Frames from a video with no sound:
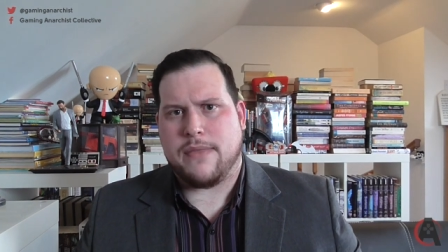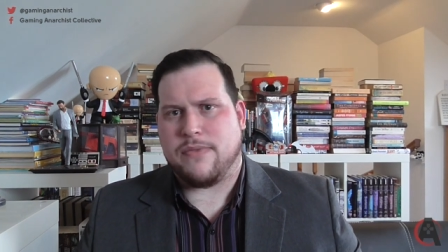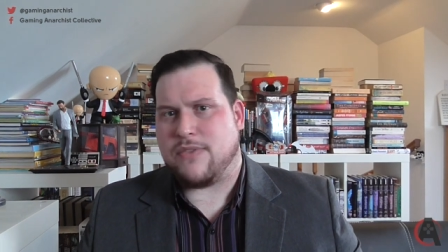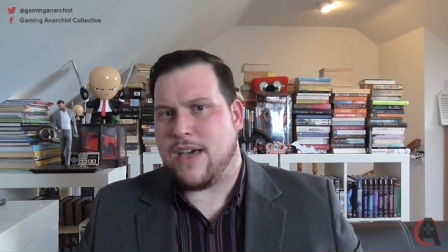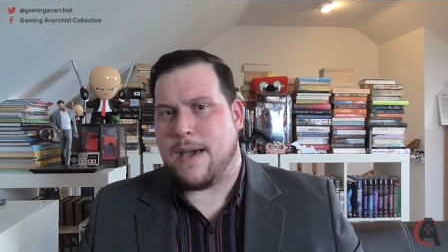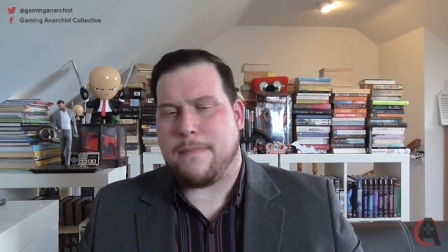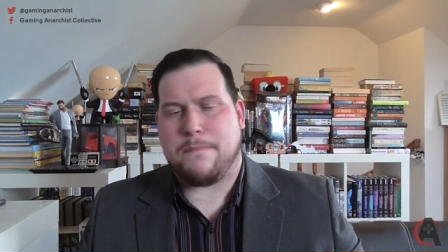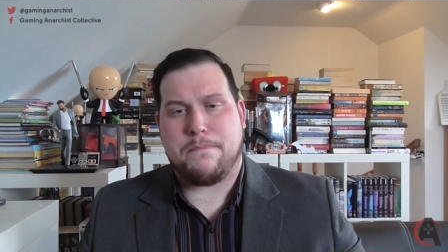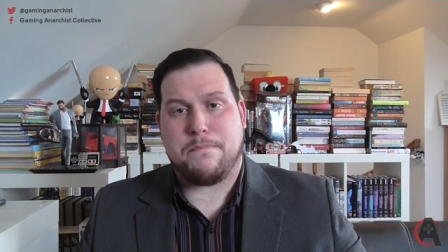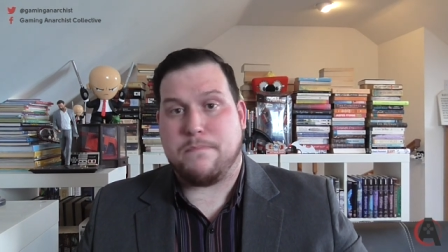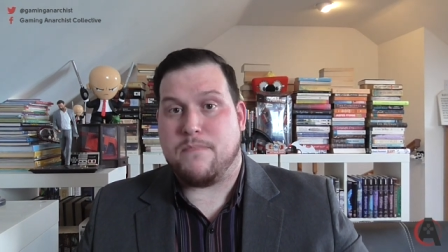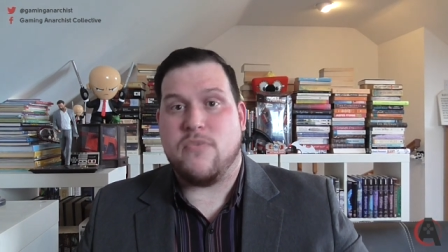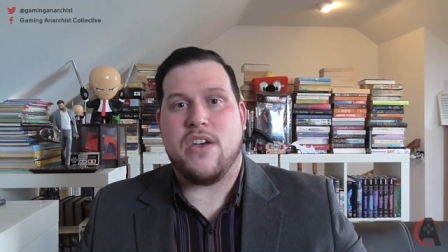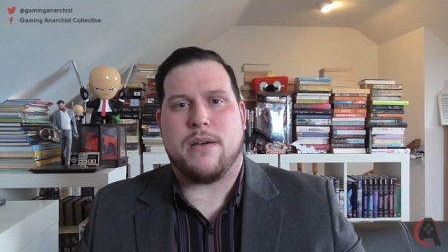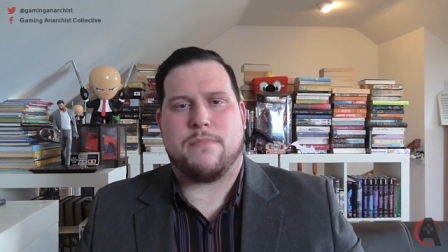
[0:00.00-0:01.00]
their,
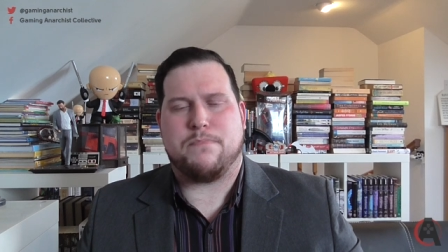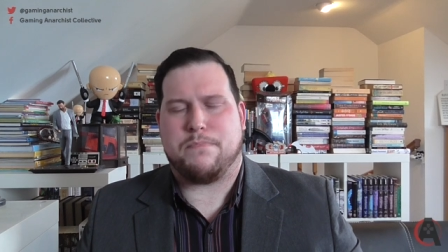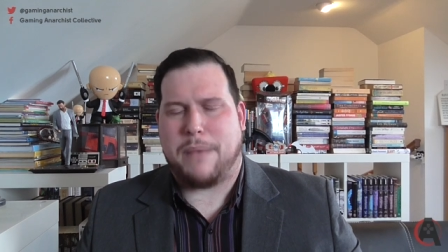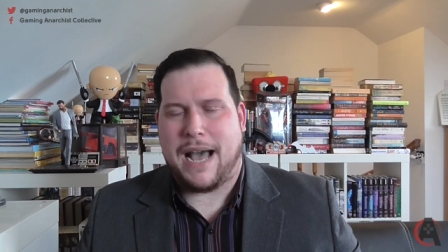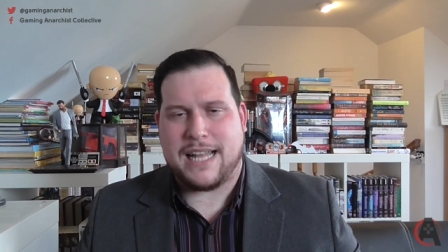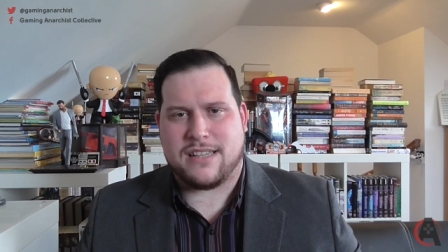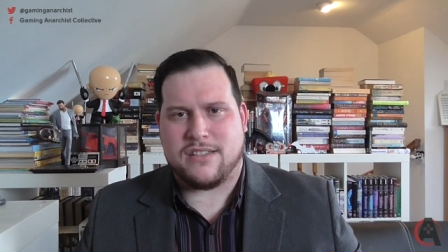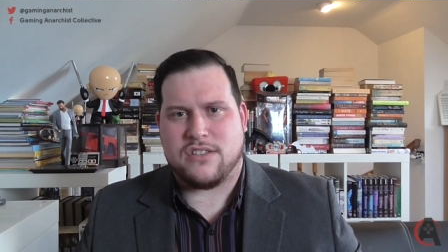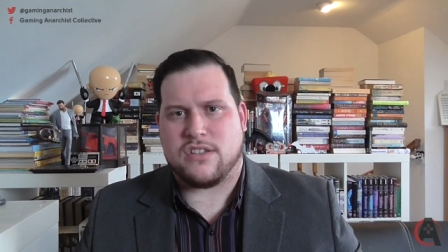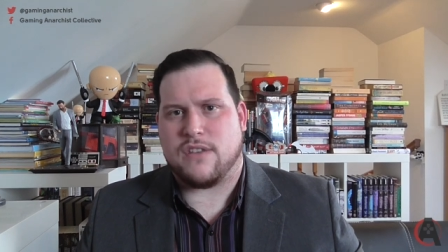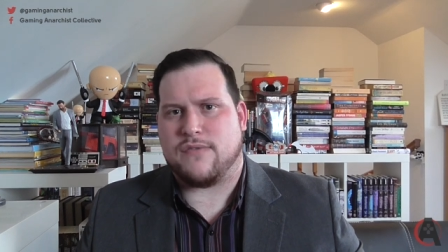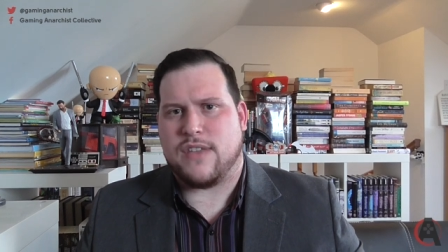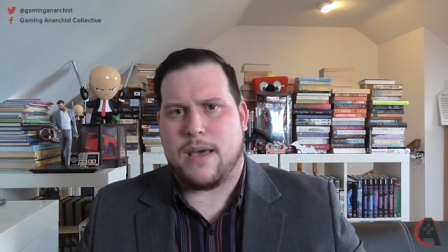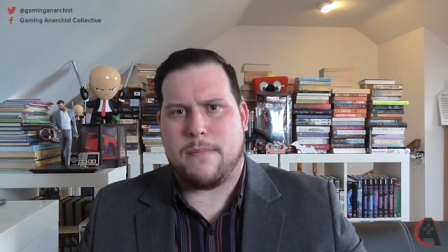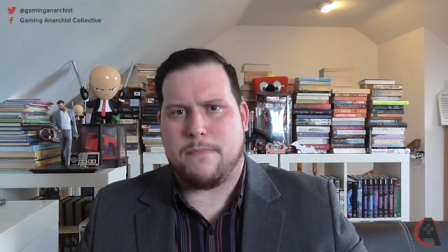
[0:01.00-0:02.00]
their patterns
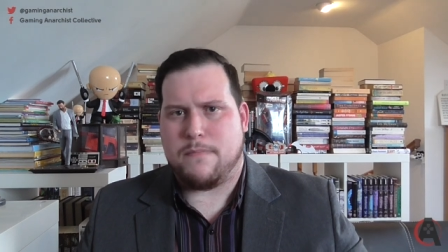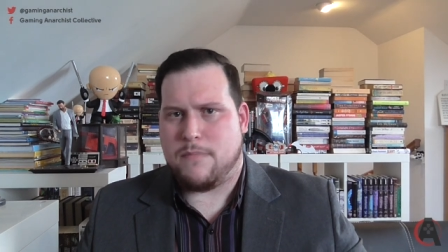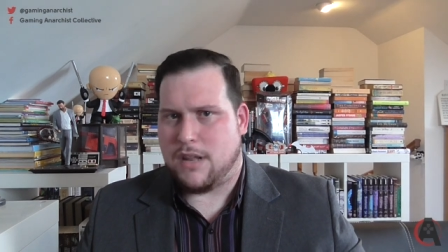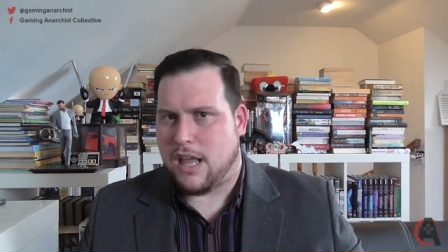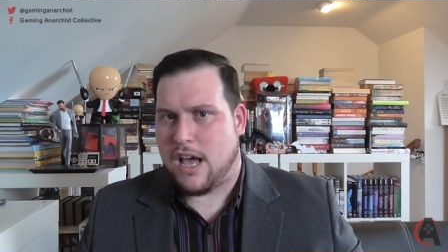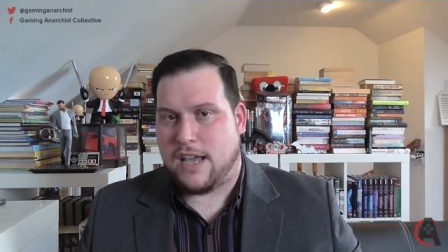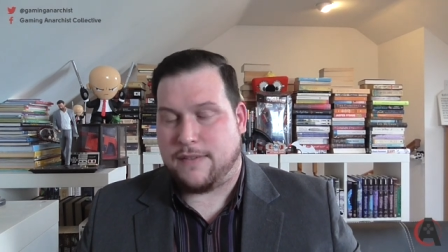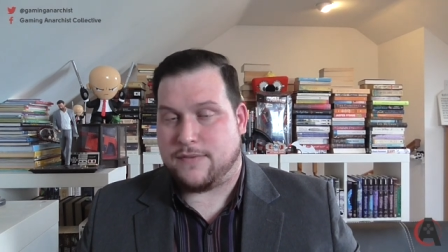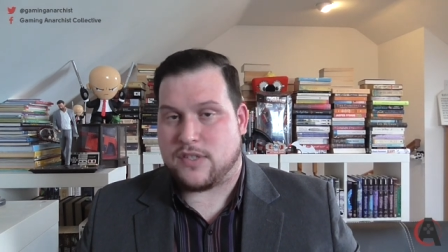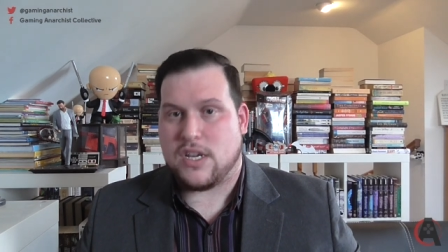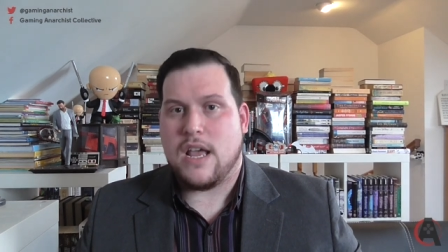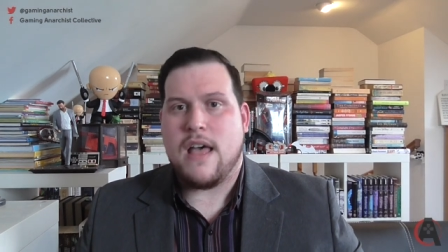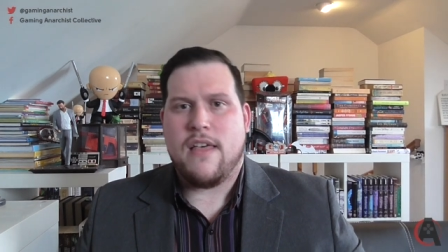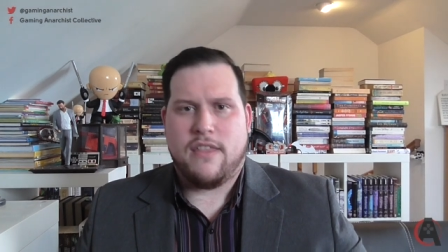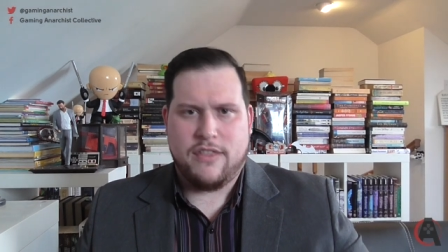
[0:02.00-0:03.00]
of their lives,
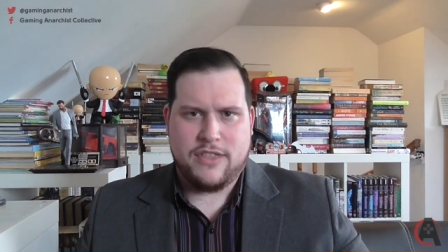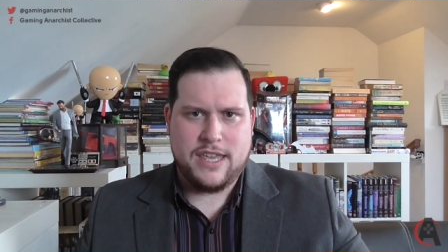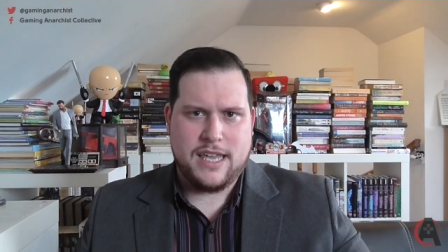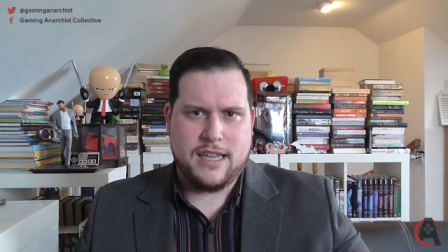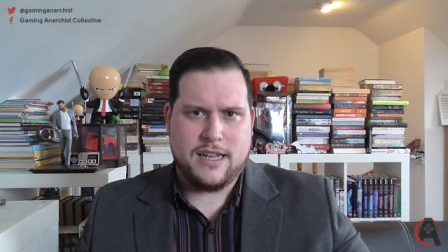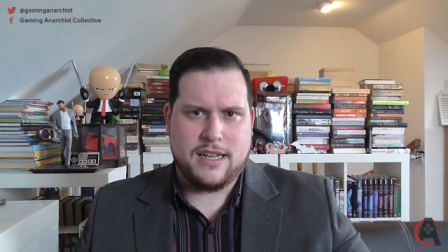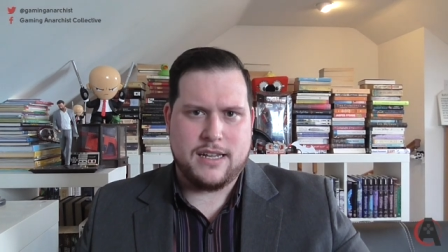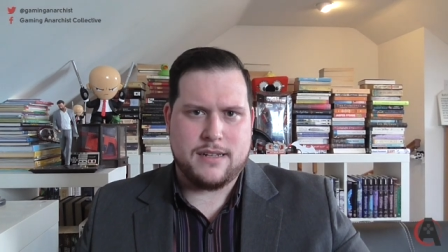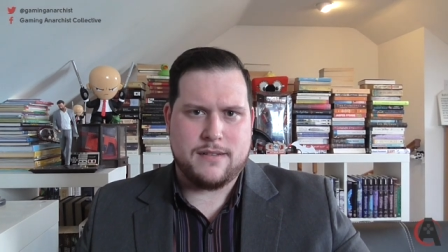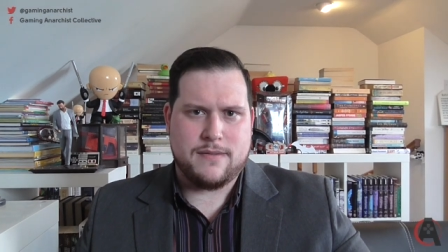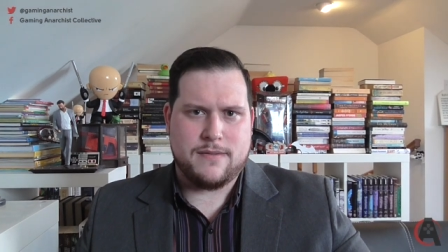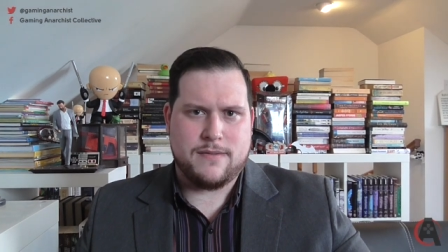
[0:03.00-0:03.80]
the